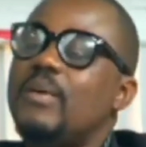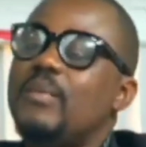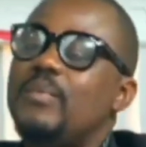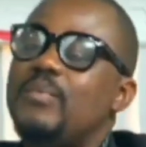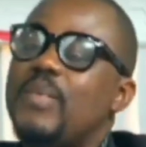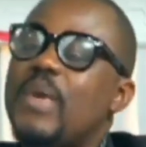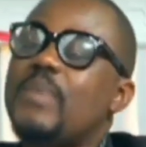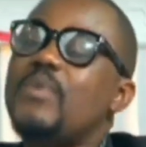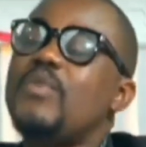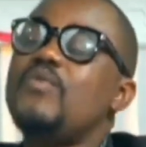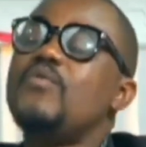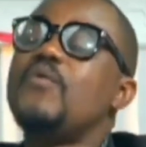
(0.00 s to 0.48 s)

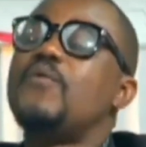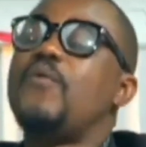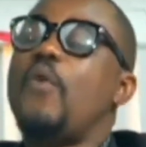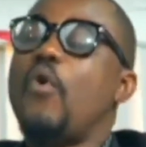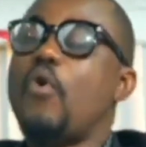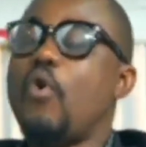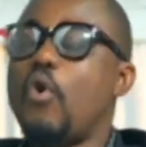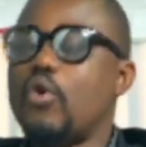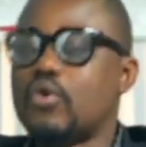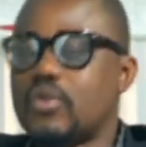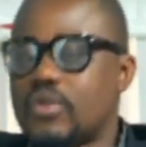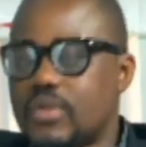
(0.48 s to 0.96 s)
maybe you
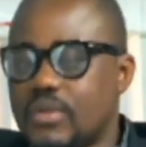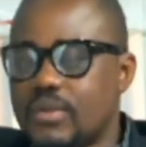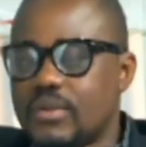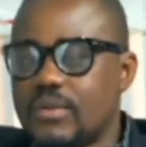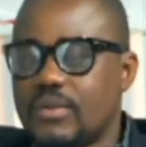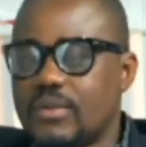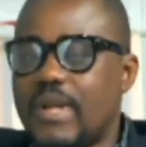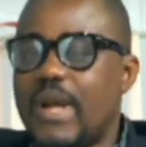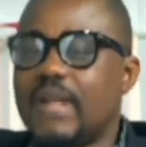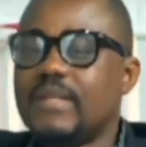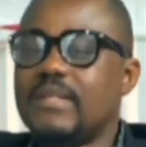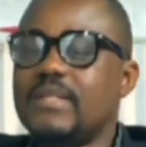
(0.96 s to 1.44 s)
forgot
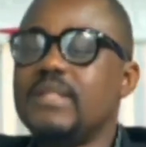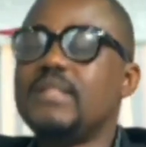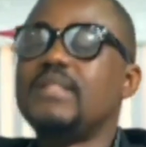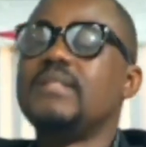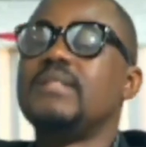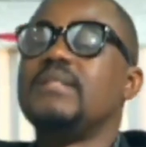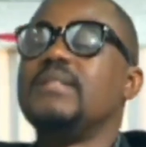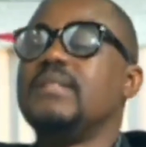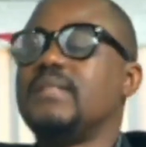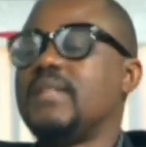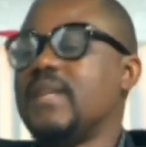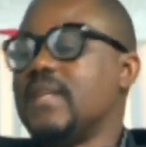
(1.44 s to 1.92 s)
that this
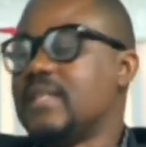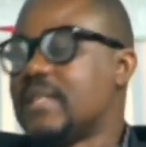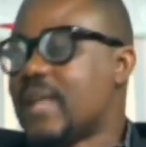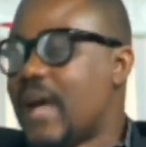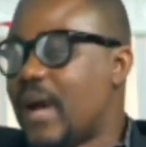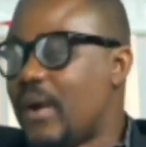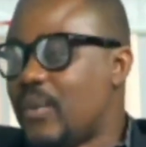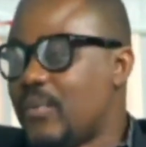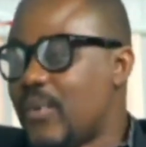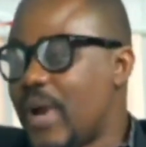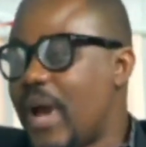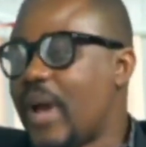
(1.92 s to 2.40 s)
is the
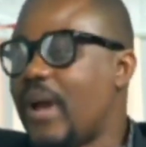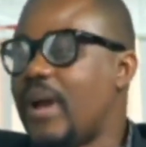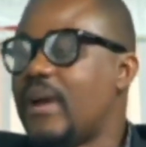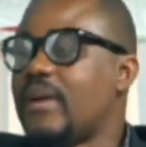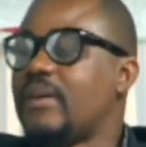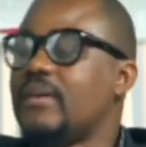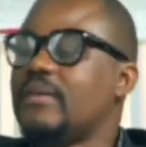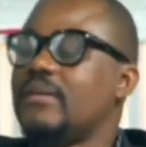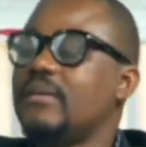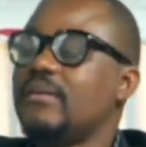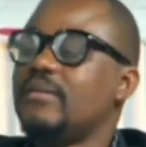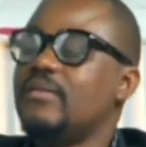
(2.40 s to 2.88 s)
center where
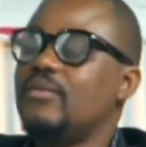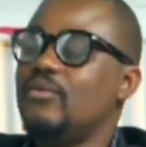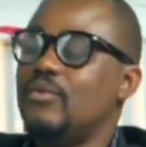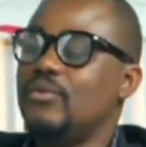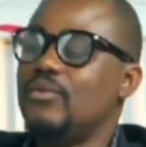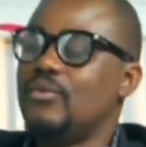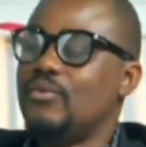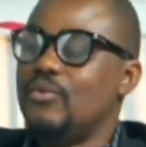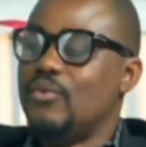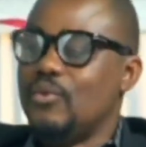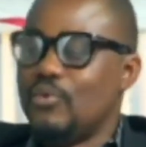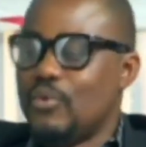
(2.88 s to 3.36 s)

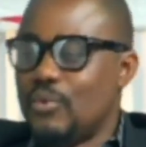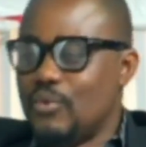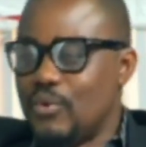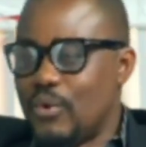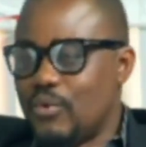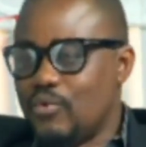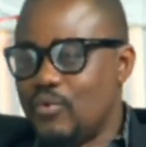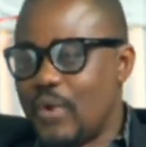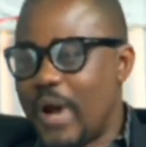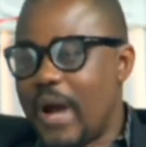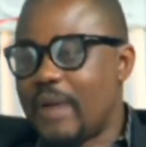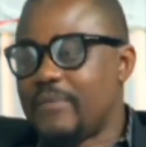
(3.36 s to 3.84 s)

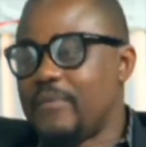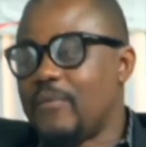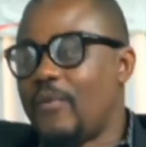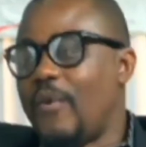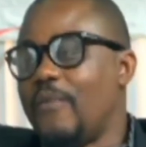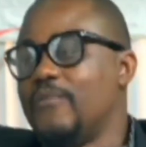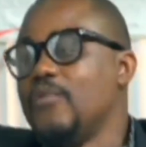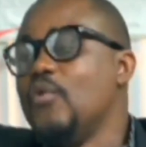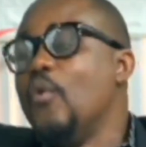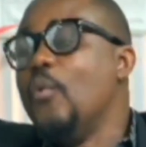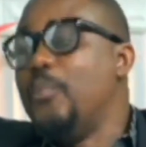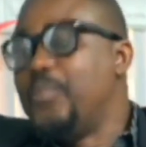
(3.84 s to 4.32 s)
you are
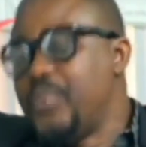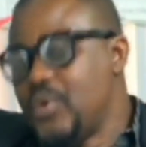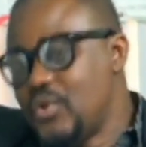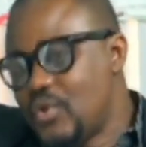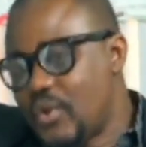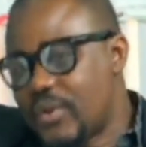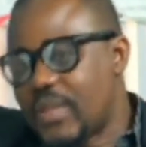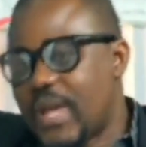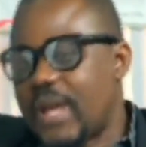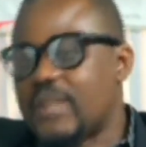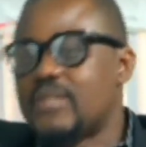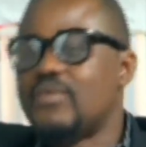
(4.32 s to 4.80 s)
of the
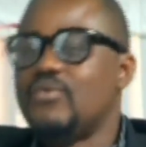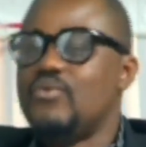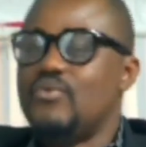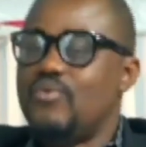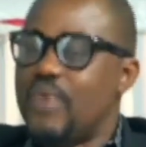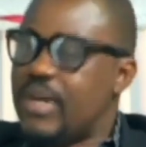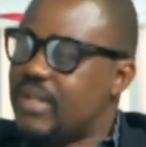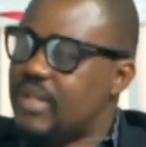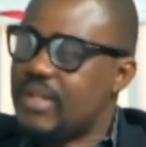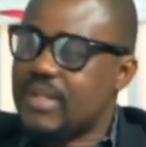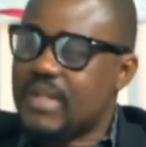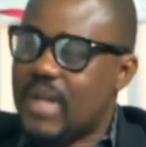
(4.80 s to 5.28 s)
opinion that you
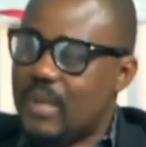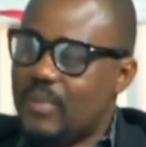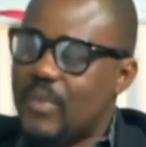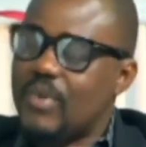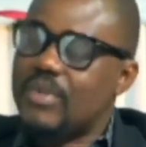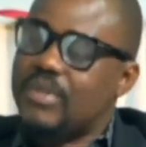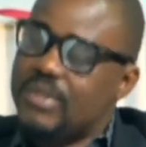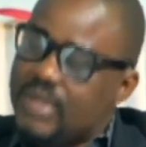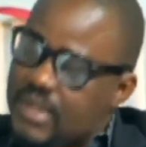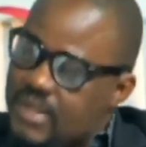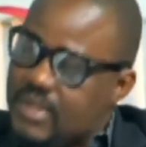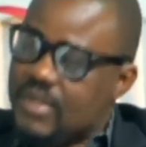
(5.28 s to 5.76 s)
registered,
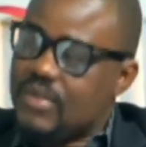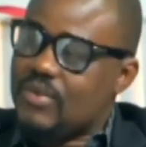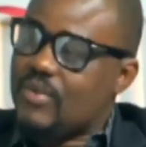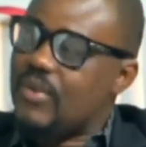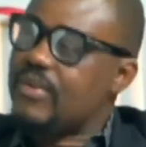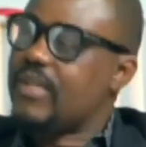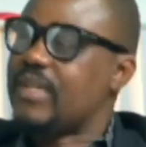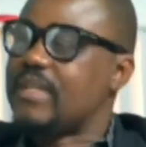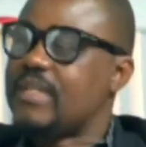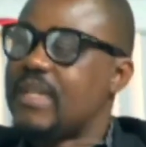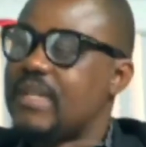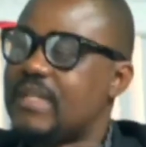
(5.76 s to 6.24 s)
but this is
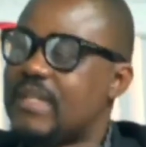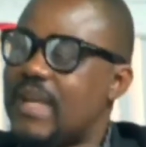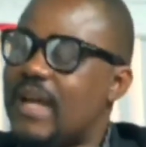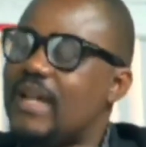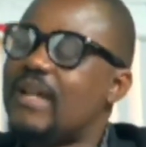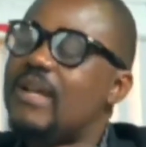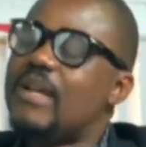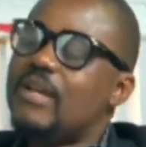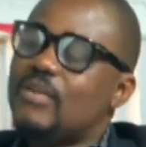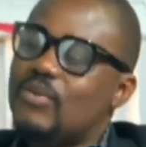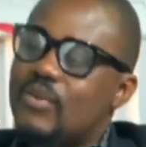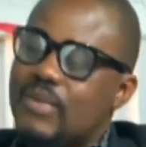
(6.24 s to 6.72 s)
not the center.
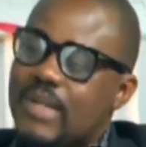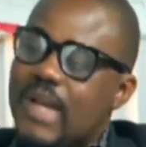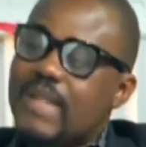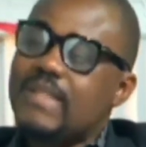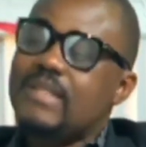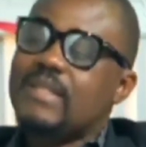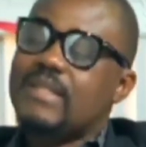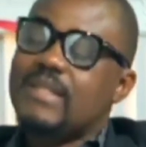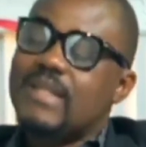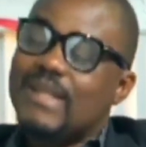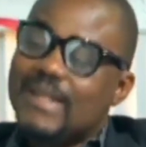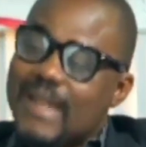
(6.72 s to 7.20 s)
So
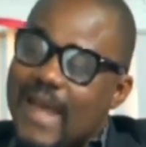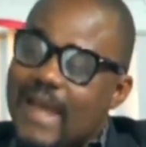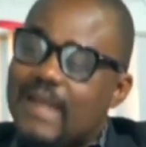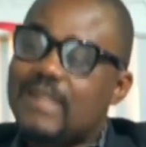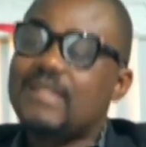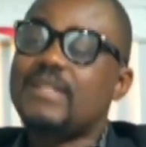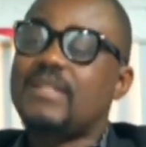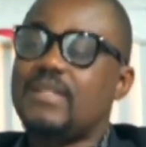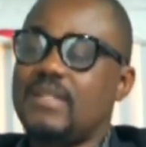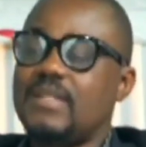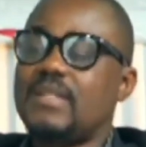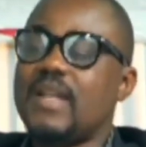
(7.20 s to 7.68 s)
that is the
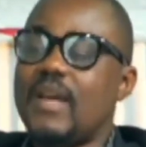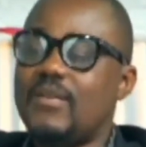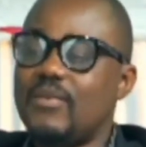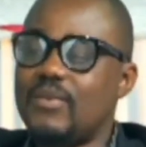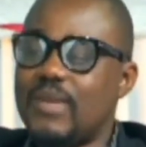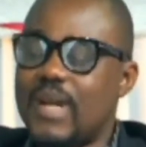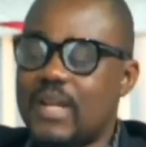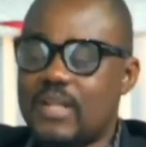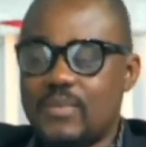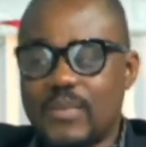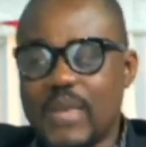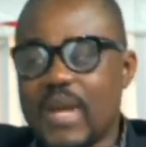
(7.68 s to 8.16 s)
likely
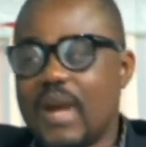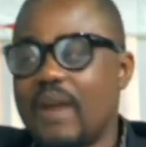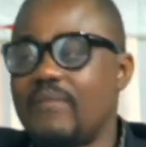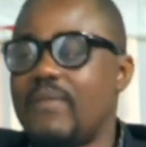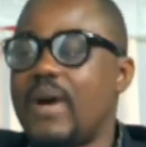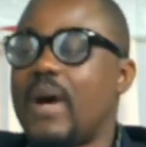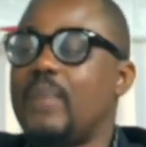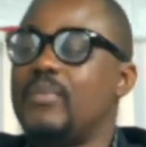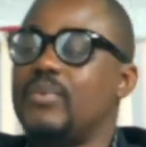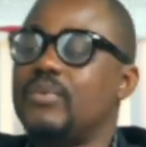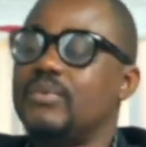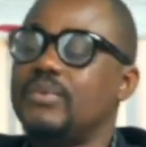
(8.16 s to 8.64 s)
scenario that may have
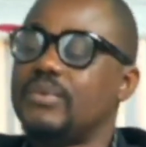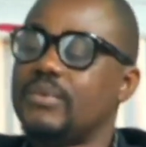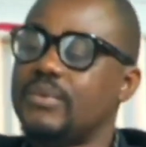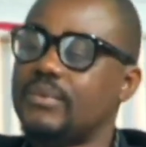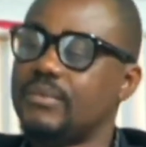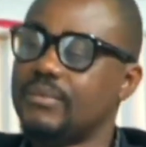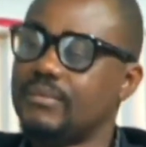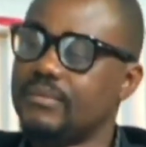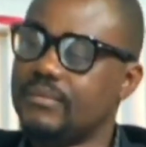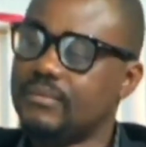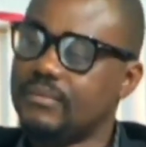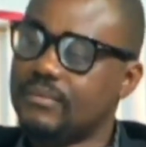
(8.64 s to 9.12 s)
happened.
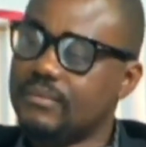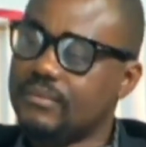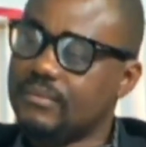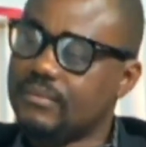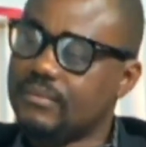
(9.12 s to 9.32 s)
Before